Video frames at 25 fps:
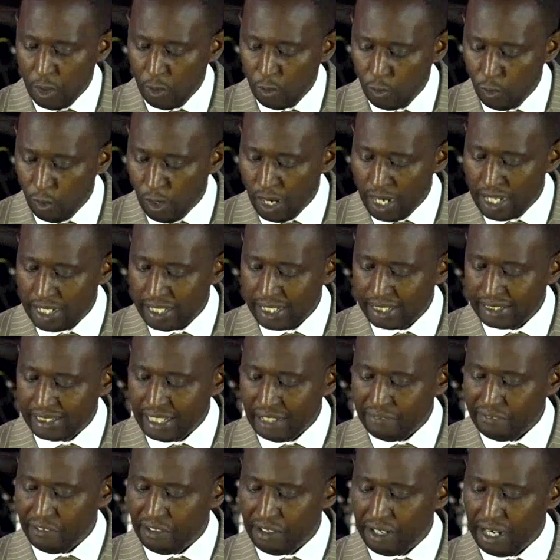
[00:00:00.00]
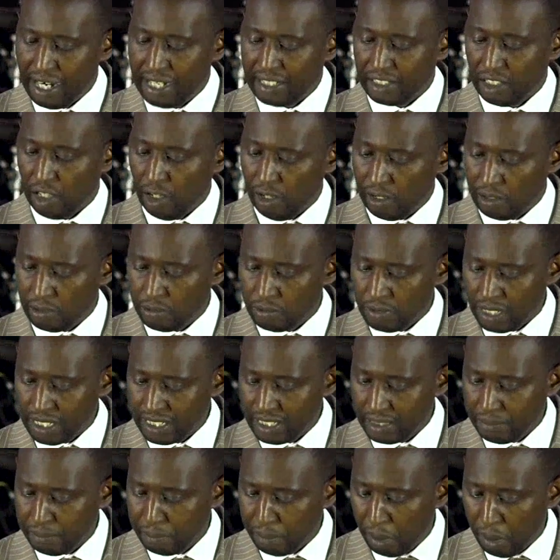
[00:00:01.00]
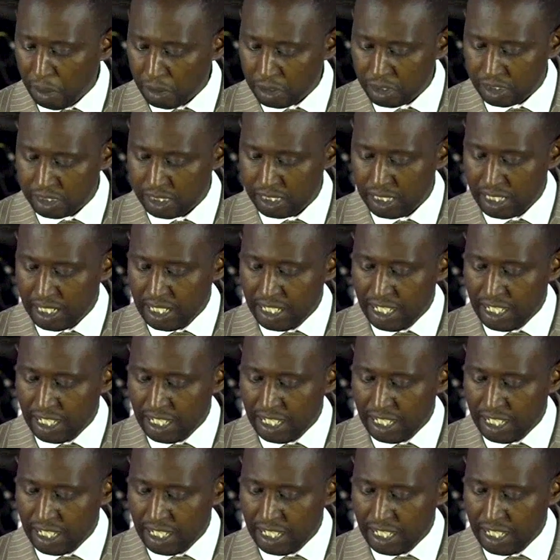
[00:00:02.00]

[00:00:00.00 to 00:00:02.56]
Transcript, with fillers: when the devil had already put